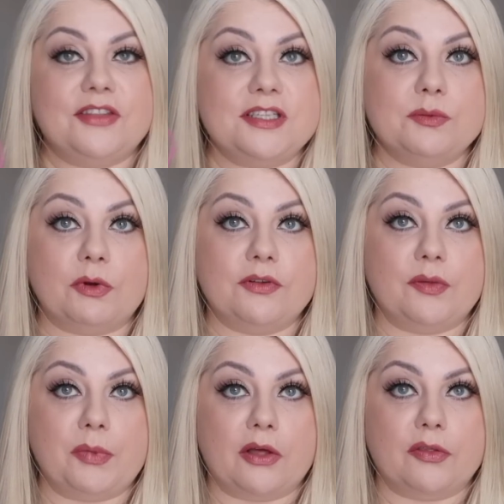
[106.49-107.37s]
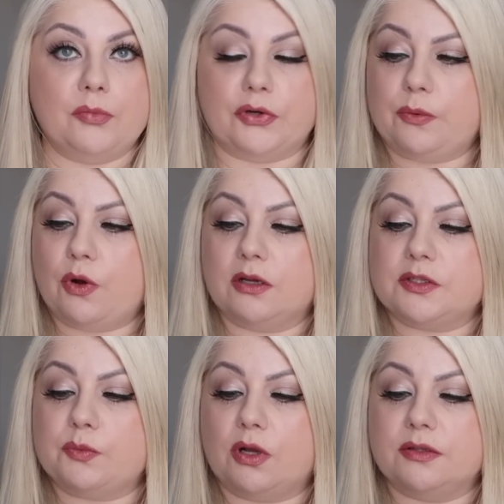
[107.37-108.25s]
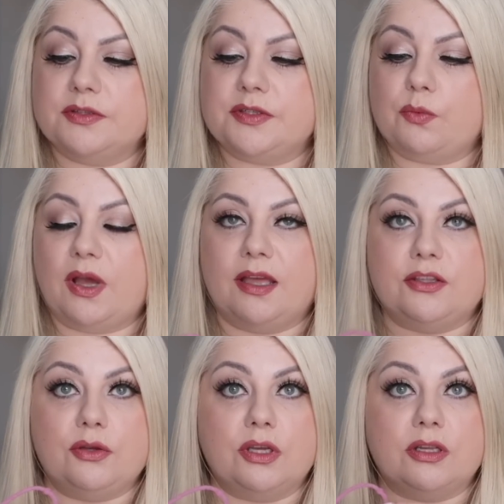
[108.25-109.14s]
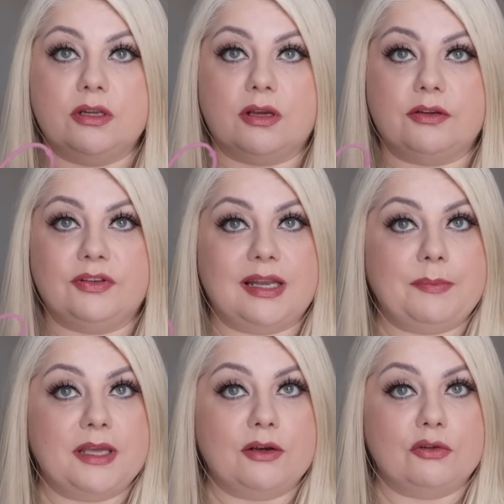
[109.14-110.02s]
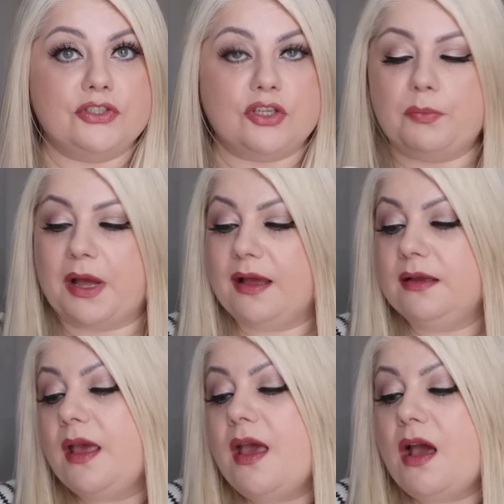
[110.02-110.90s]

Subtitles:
This is one of the Bath and Body Works ones where you can kind of clip it onto your bag.